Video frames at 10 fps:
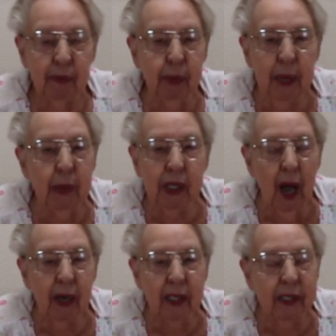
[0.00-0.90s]
Prima
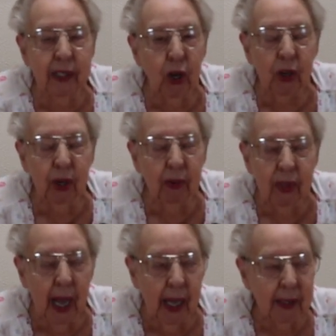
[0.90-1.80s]
donnas don't do
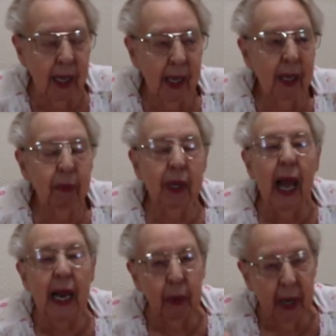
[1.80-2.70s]
that. But
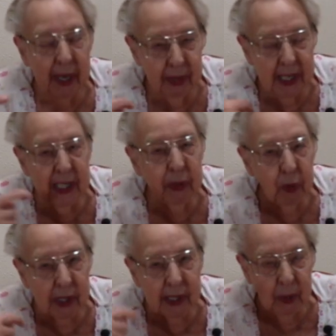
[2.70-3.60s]
anyway, this is
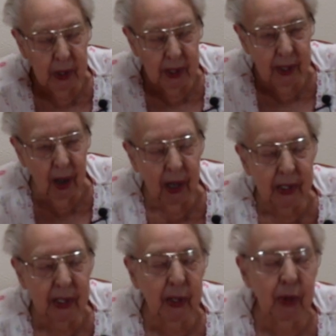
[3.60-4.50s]
what I was
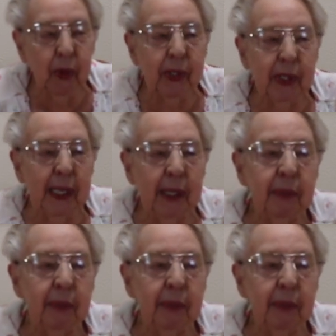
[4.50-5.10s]
taught to do, you see.